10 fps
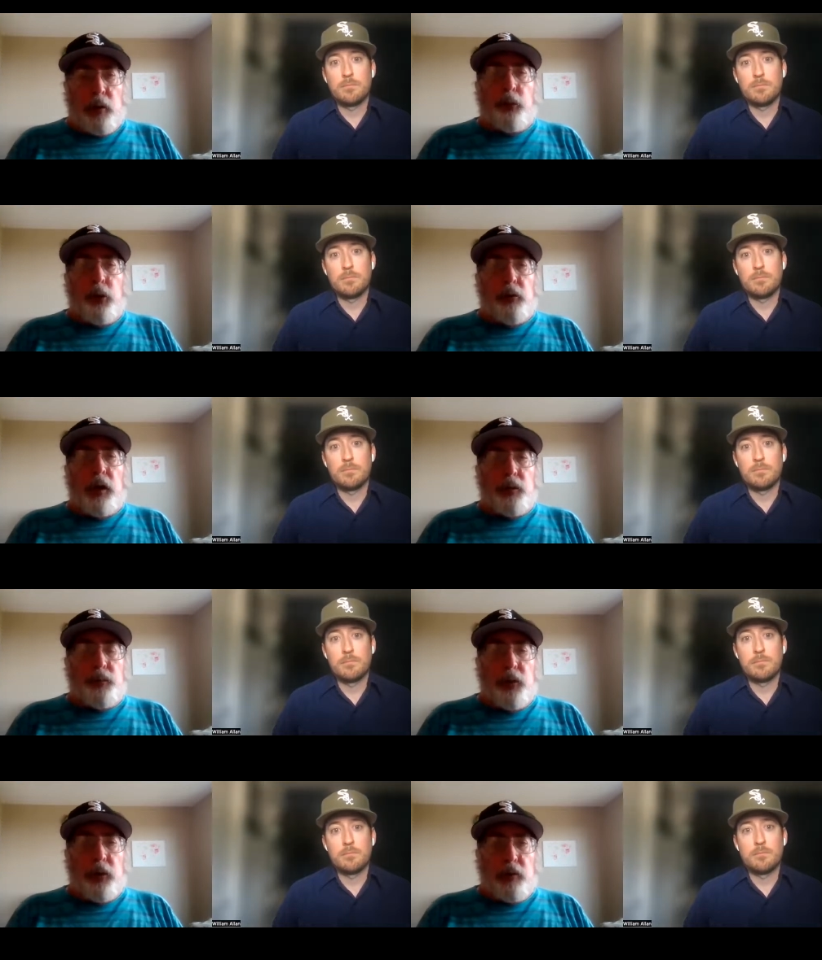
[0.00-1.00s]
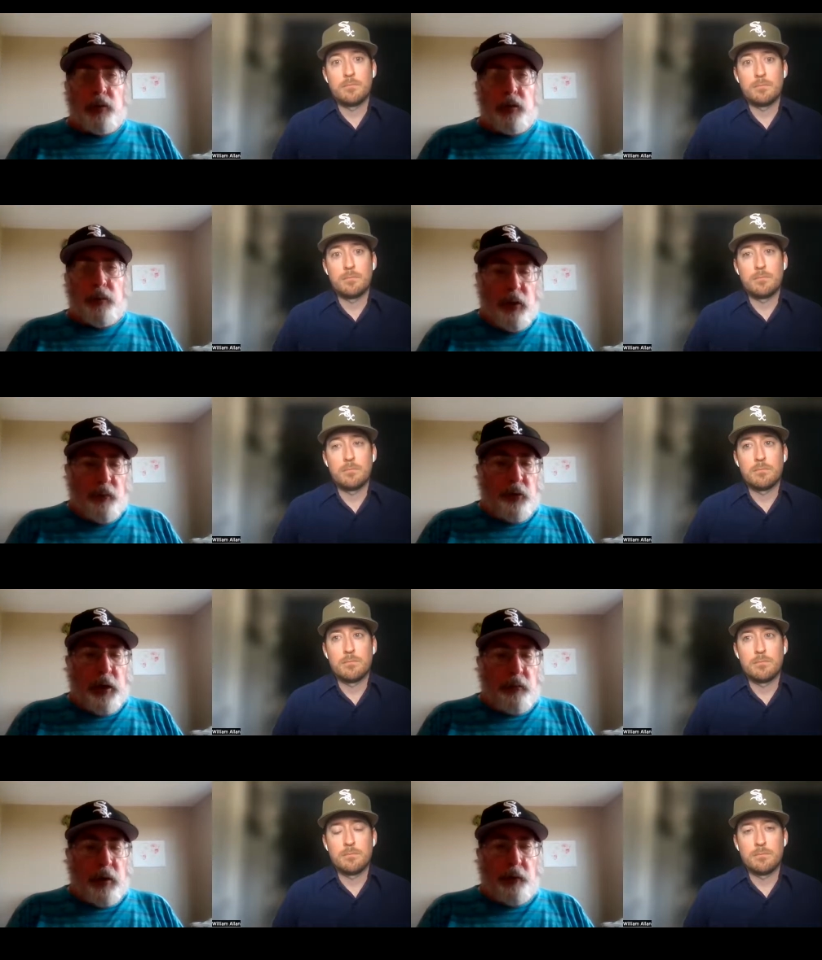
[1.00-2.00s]
Speaker 1: the computerized predictors,
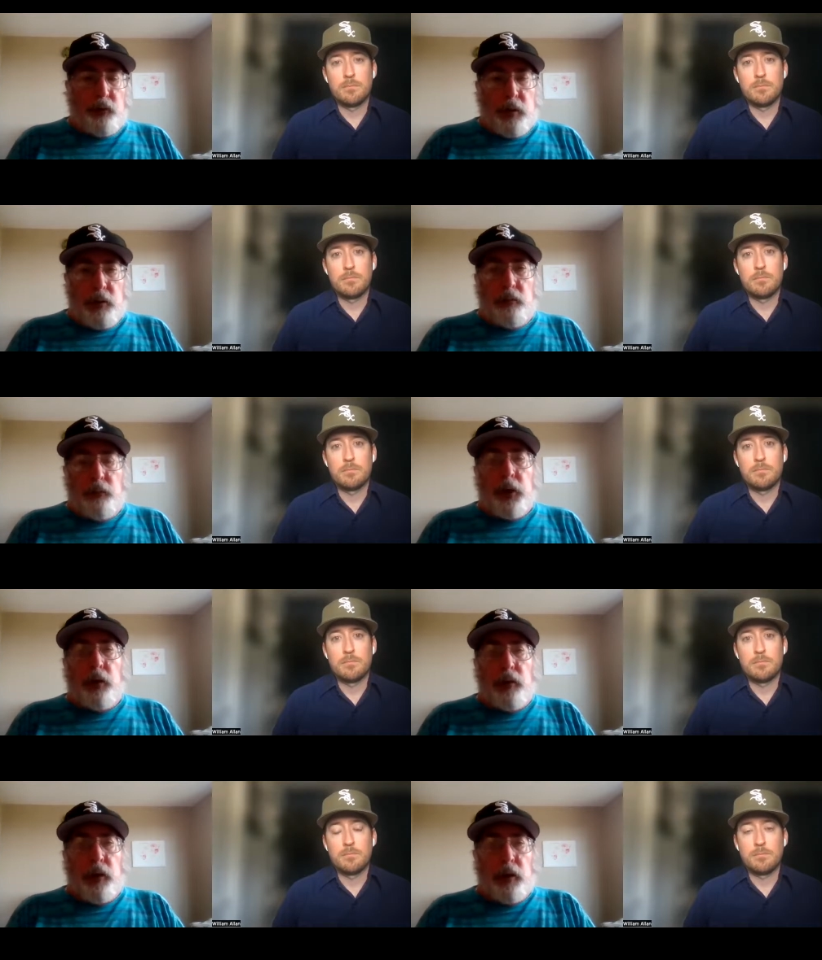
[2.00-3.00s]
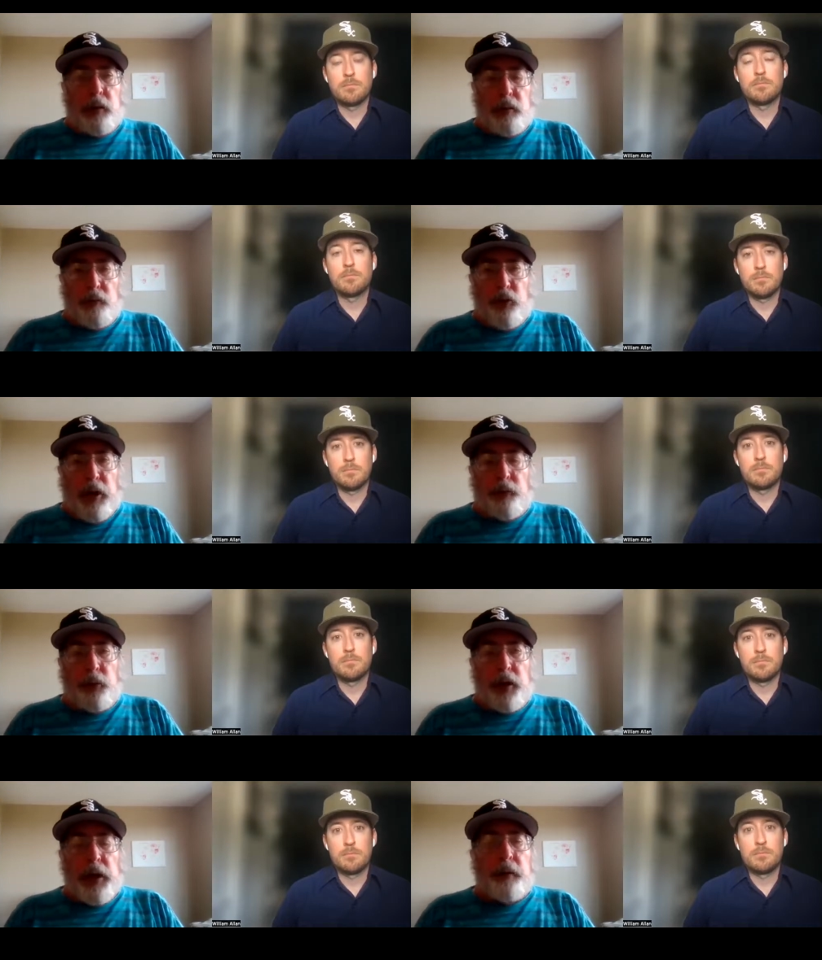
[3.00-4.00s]
Fangraphs and Dakota and five
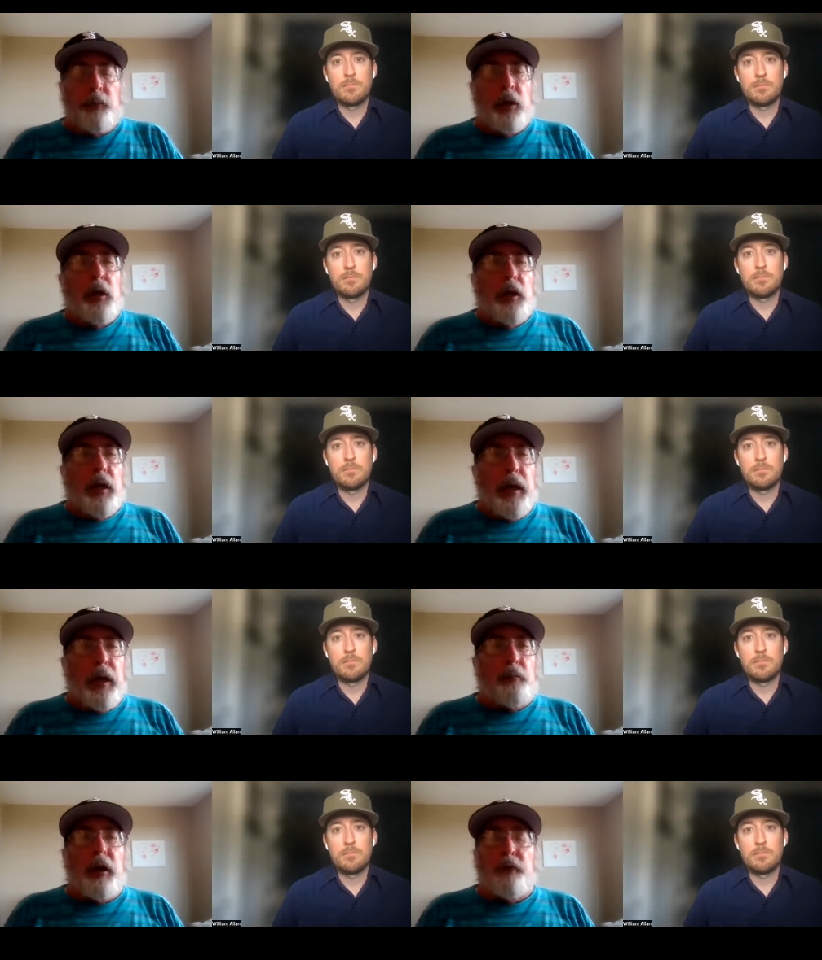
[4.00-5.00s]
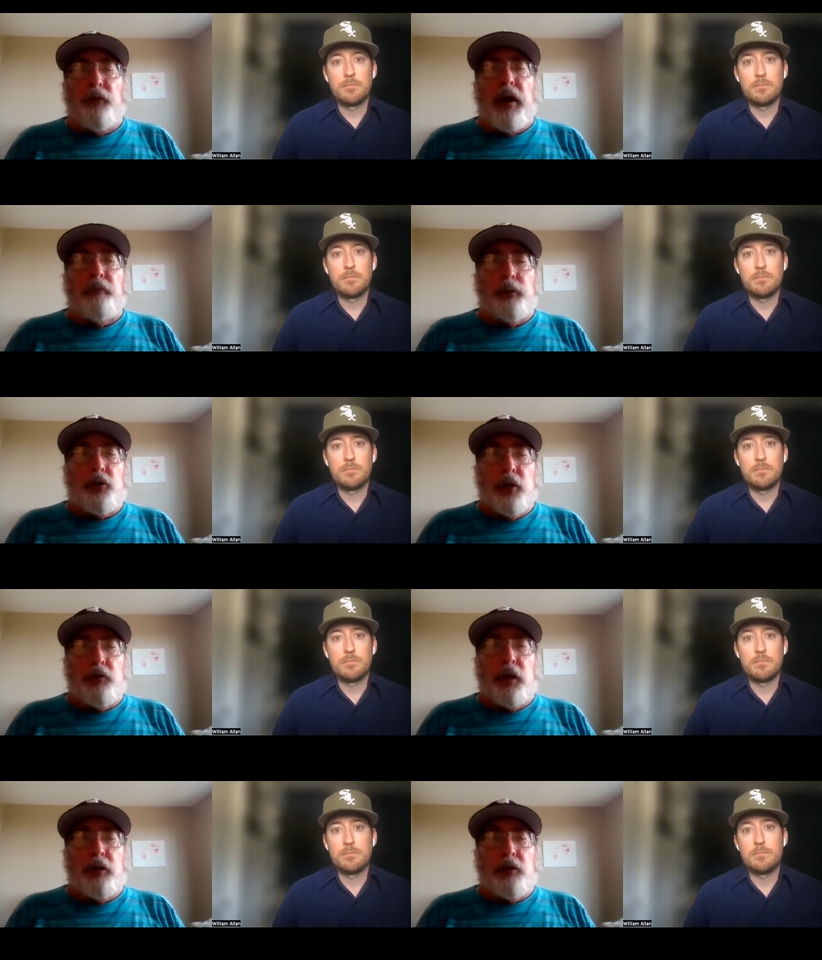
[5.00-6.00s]
thirty-eight, had about a five
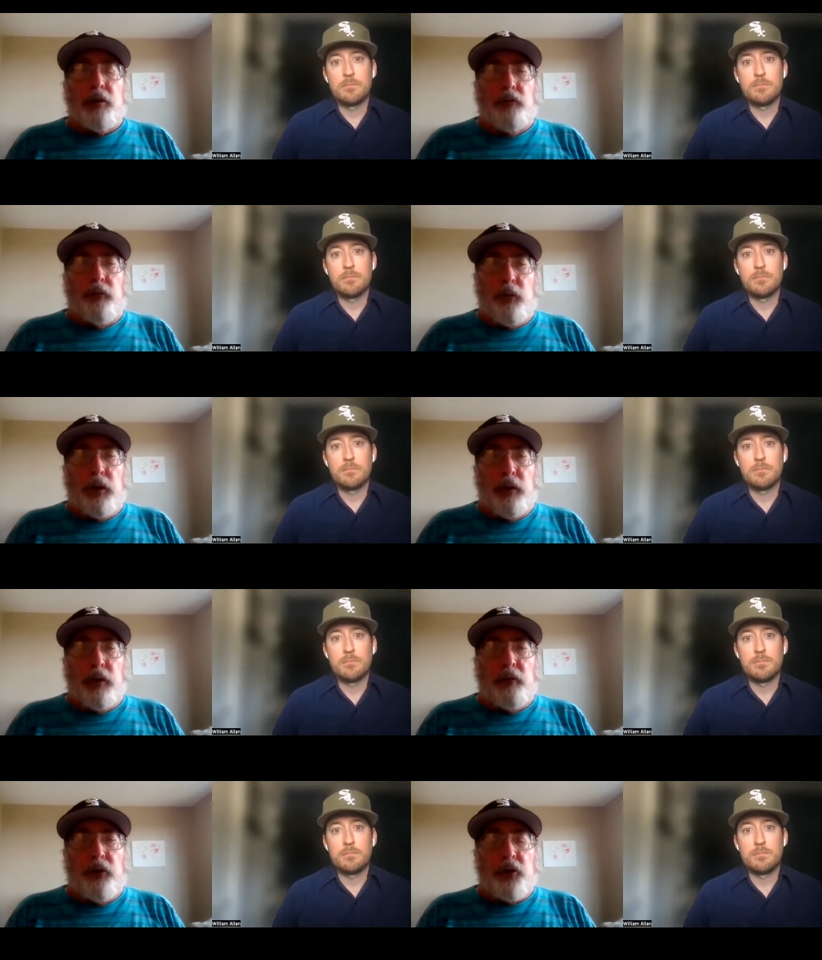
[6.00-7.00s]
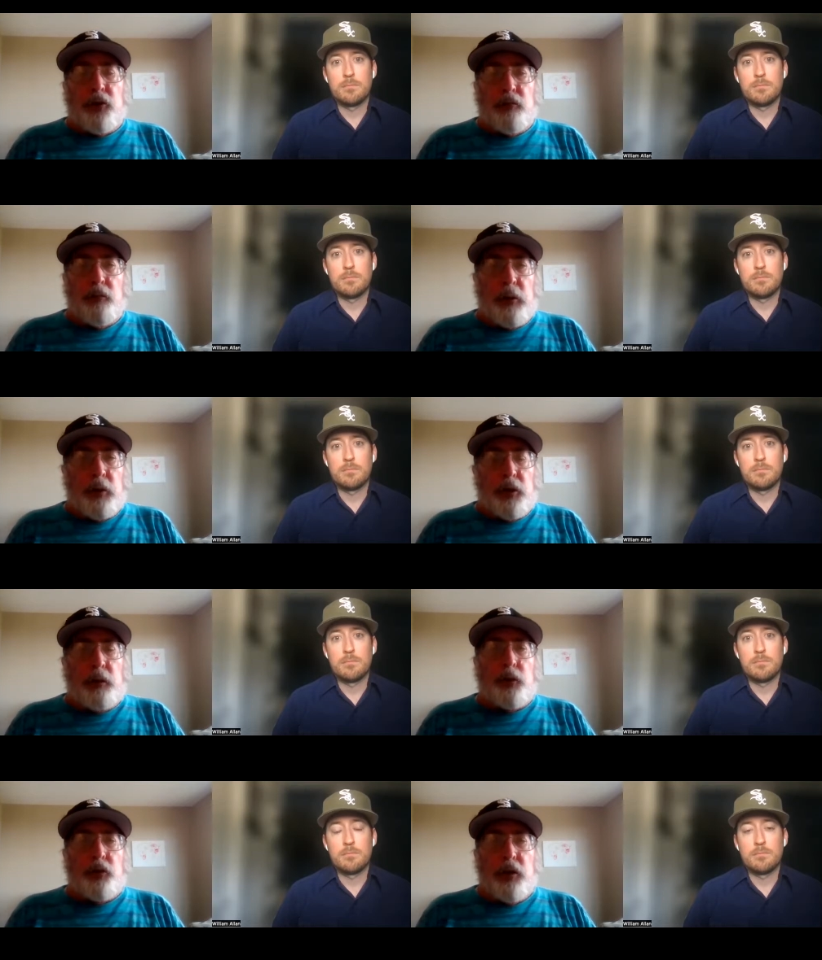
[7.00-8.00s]
percent chance of winning the division, maybe
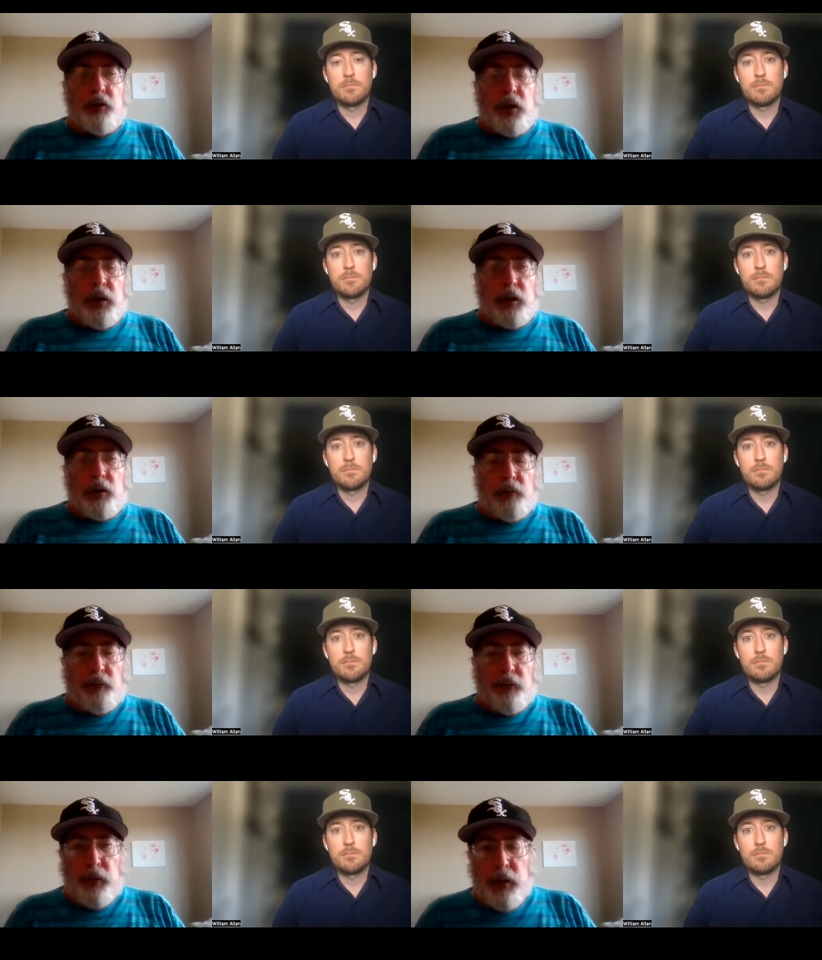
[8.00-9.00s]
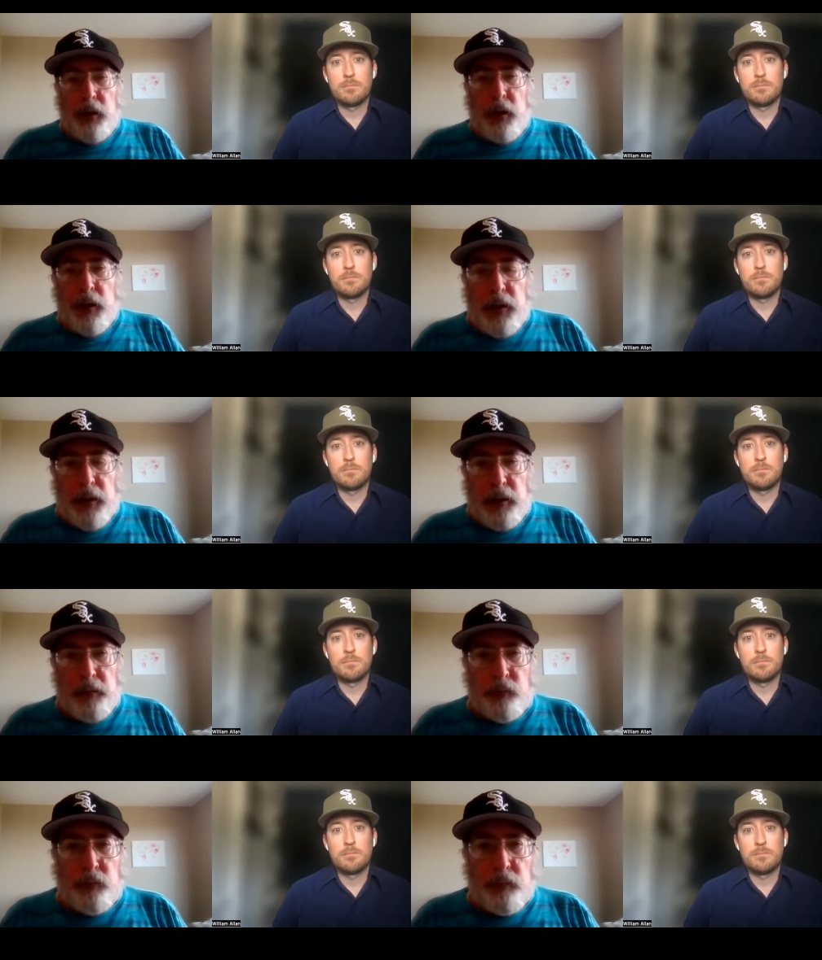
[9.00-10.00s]
ten percent chance of
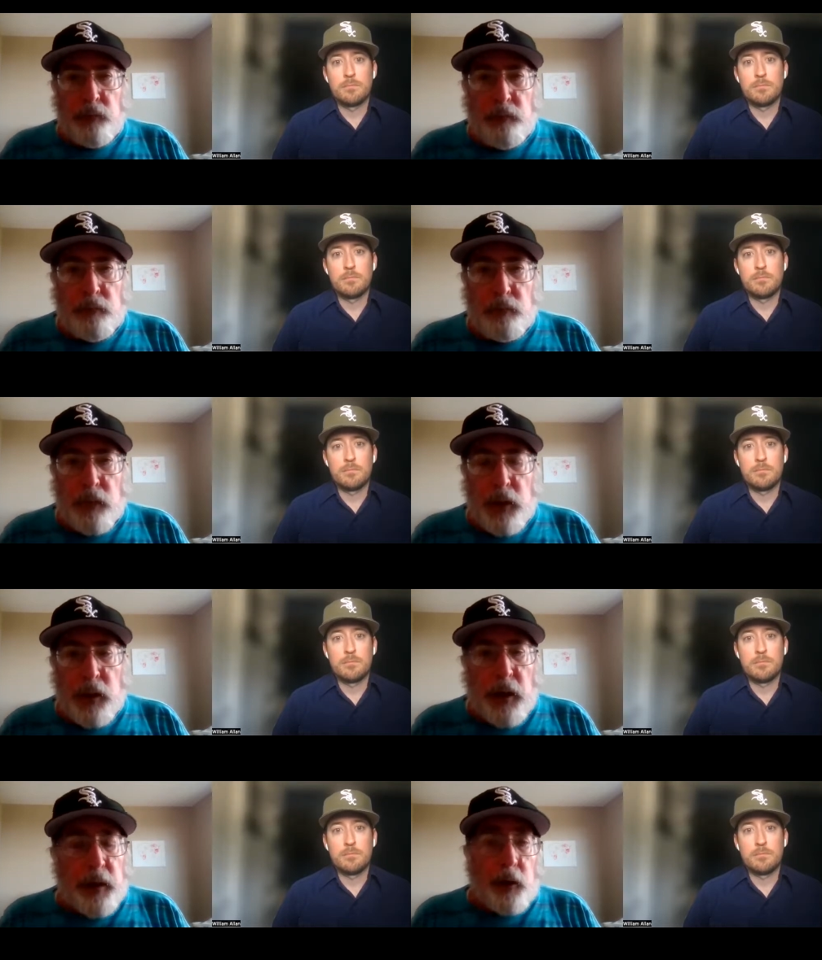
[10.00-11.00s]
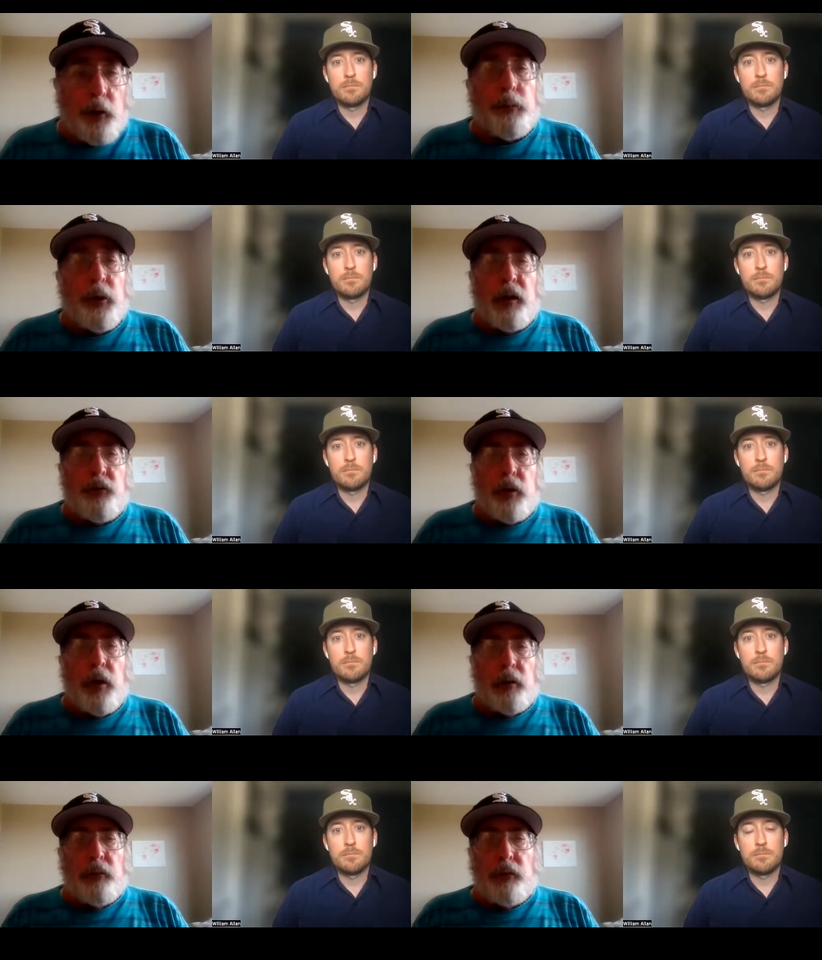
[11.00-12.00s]
um, getting into the playoffs at
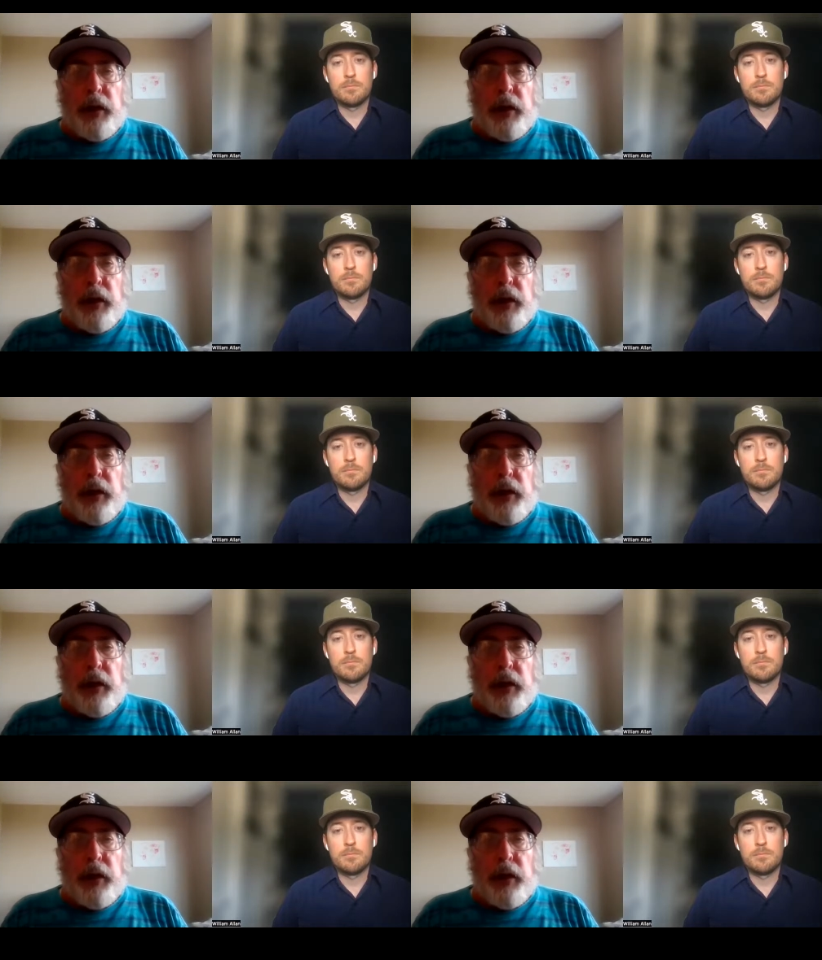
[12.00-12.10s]
all,